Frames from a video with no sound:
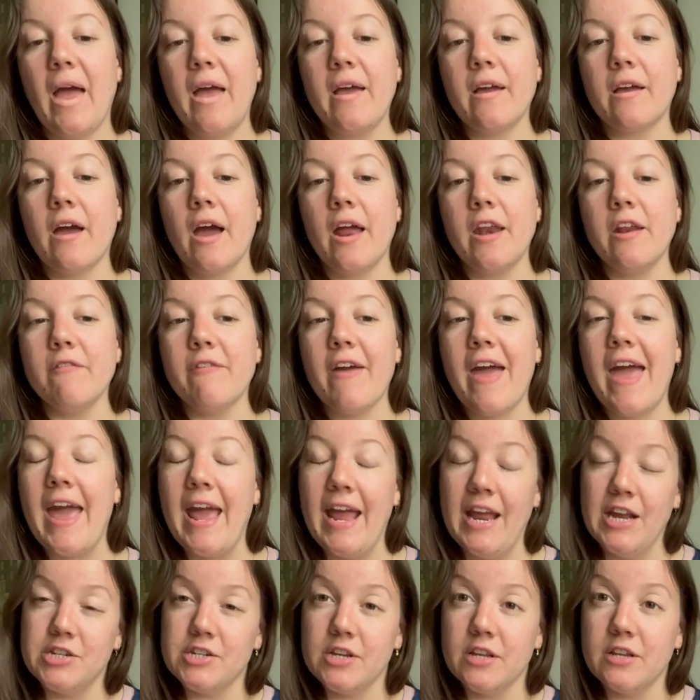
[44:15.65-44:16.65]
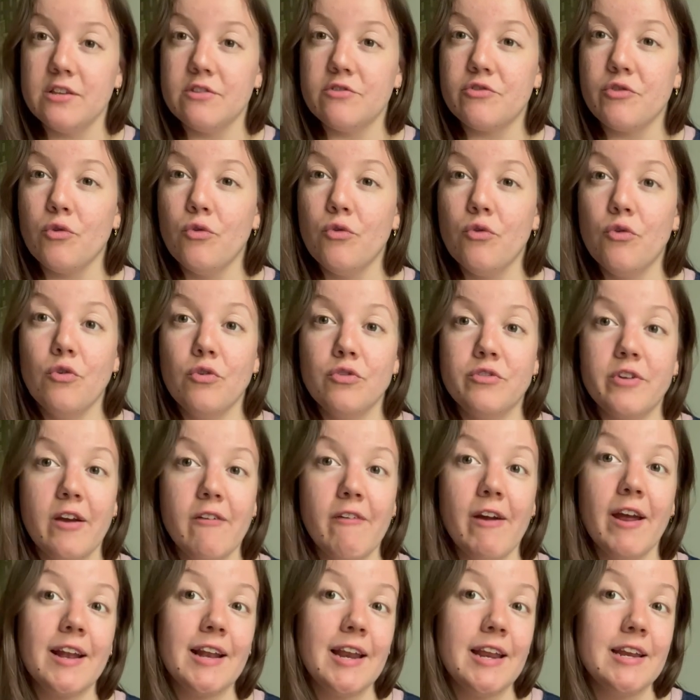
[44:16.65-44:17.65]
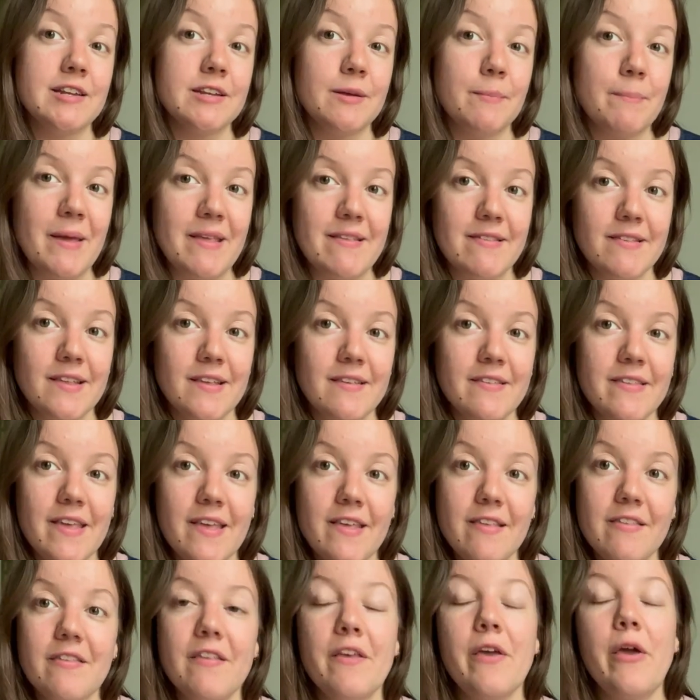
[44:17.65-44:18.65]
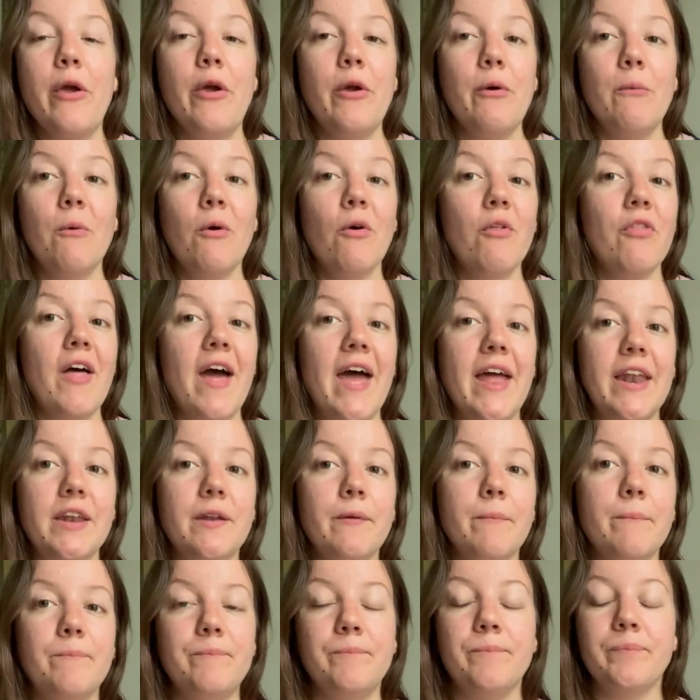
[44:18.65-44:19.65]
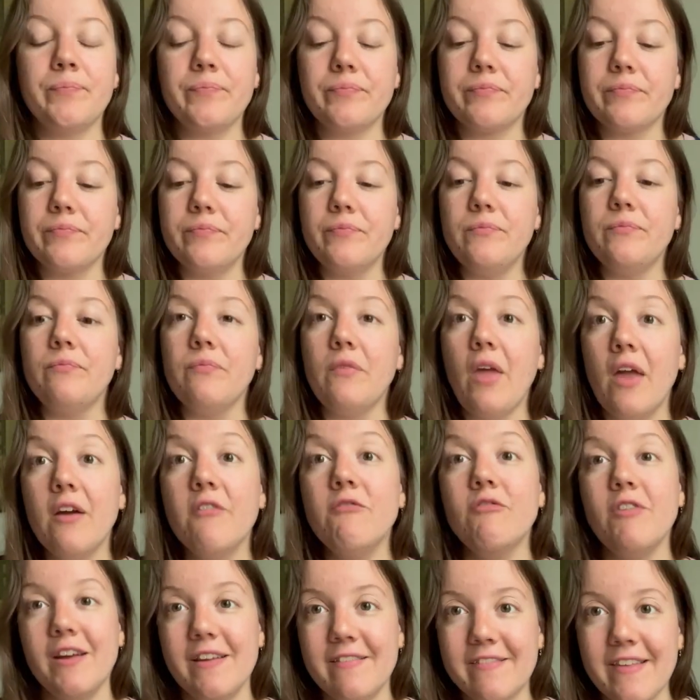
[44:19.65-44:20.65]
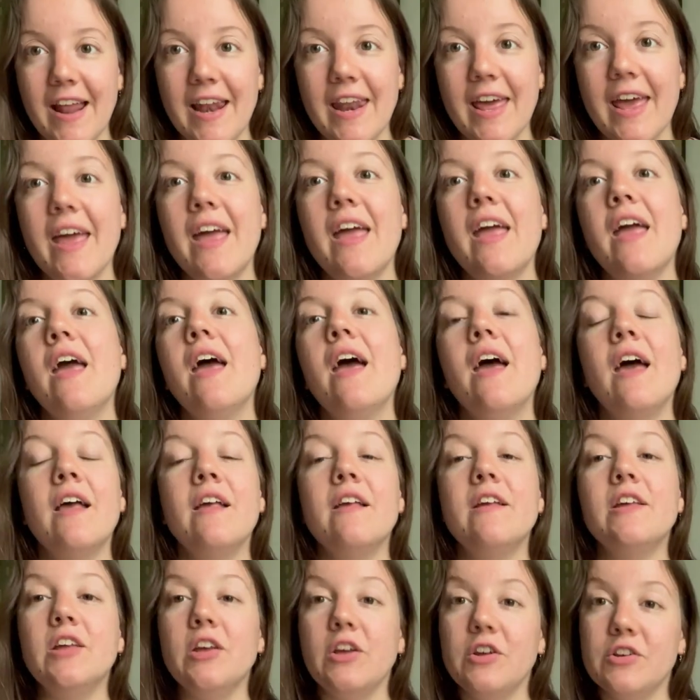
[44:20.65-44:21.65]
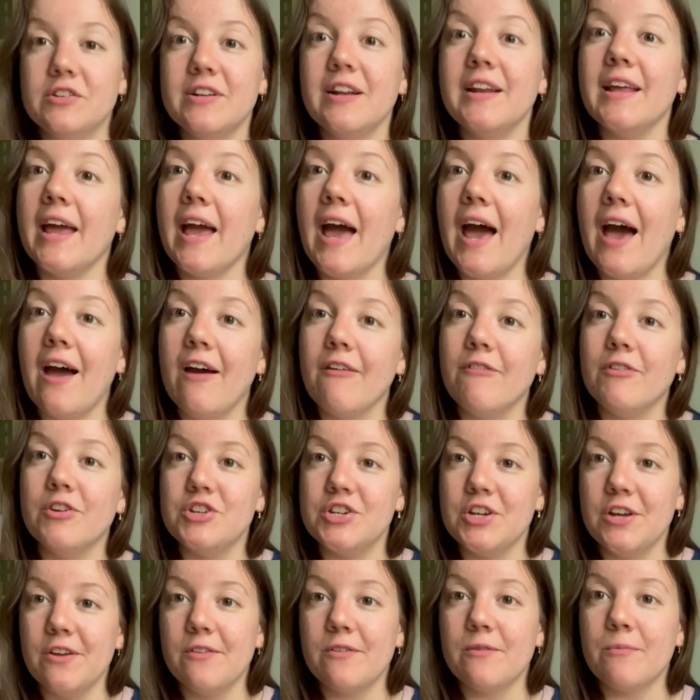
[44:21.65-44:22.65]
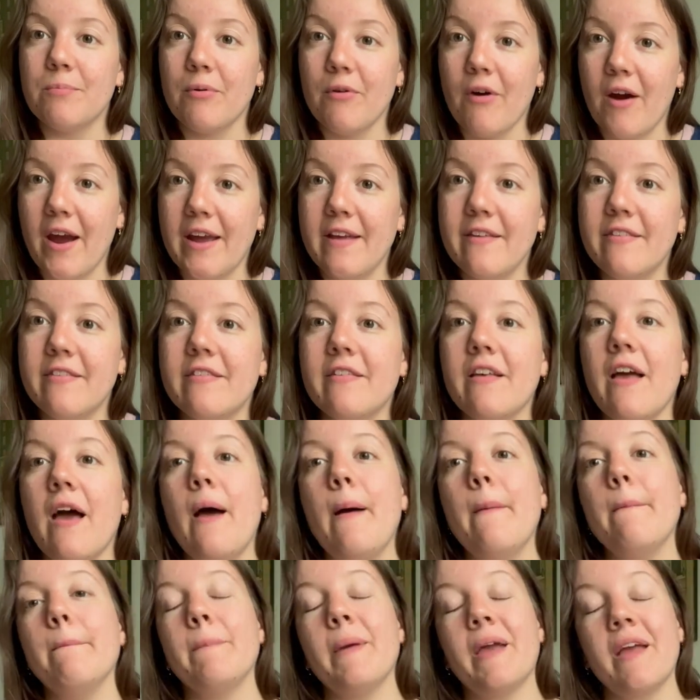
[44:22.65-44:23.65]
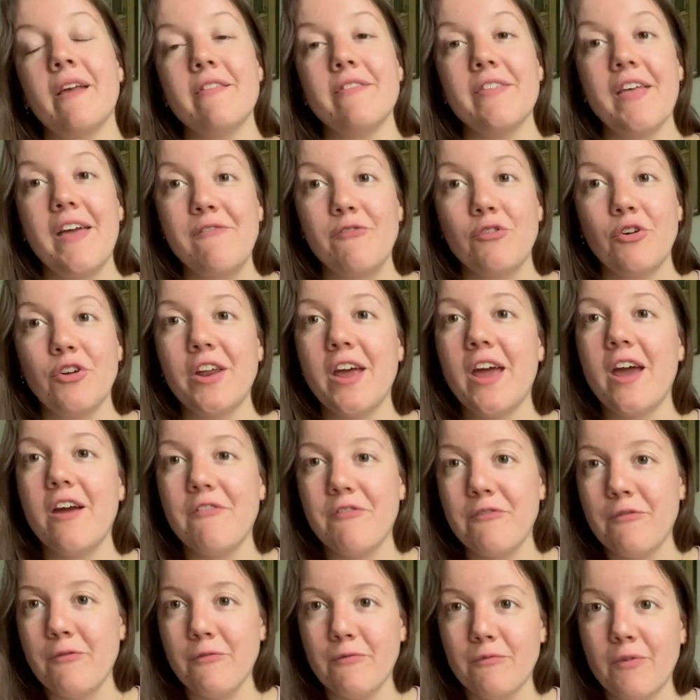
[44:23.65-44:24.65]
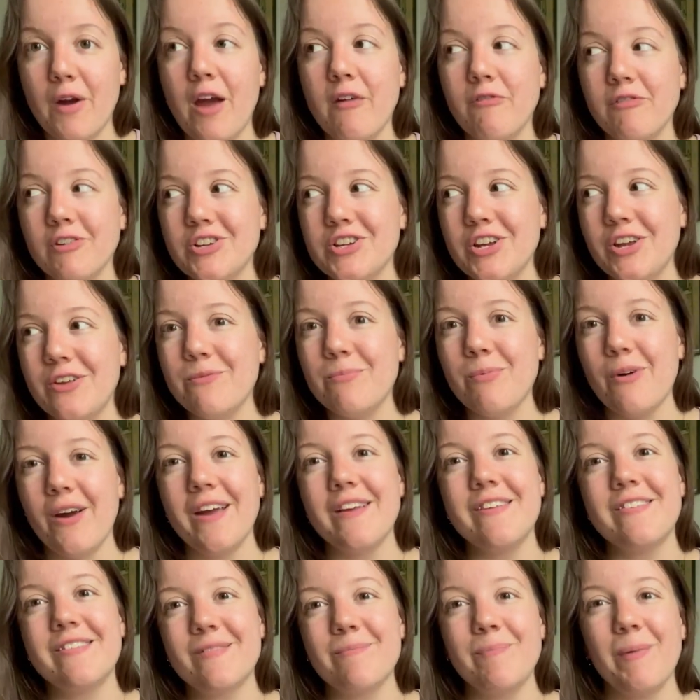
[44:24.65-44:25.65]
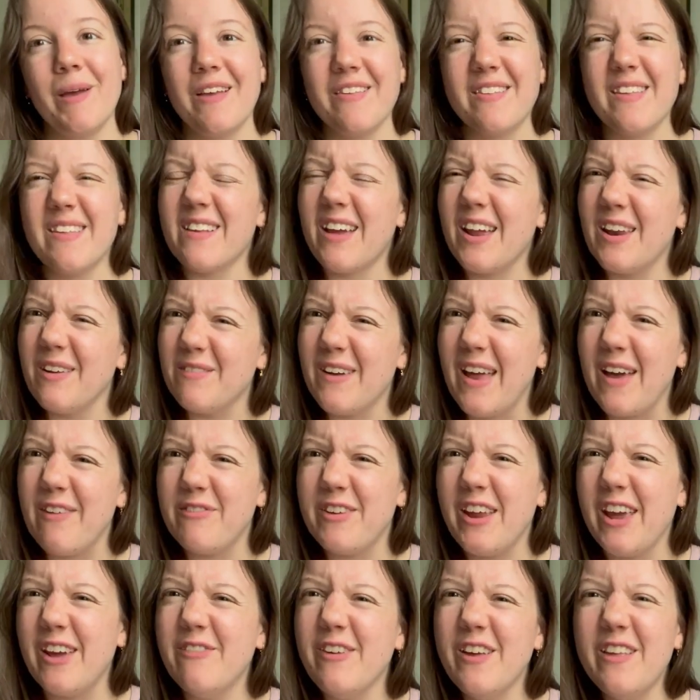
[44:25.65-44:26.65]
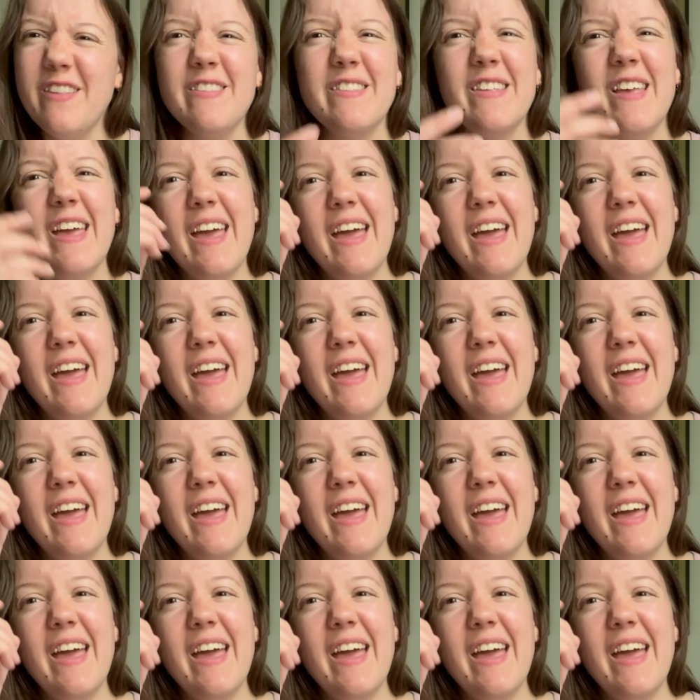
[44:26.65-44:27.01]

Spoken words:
kind of agents or directly to businesses who will then resell it, usually at a reduced price, because they've got it at a reduced price because it's kind of leftovers.